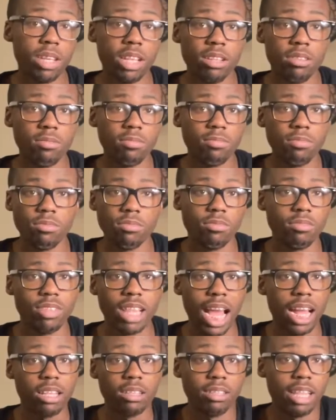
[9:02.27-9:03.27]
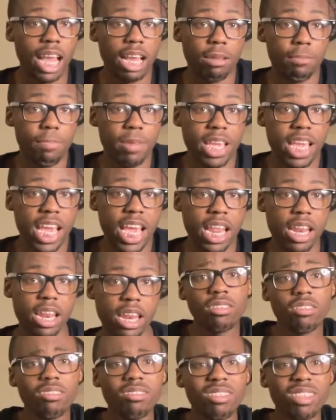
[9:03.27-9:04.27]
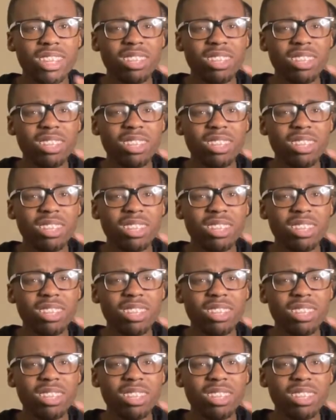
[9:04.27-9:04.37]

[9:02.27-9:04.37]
and that that be it.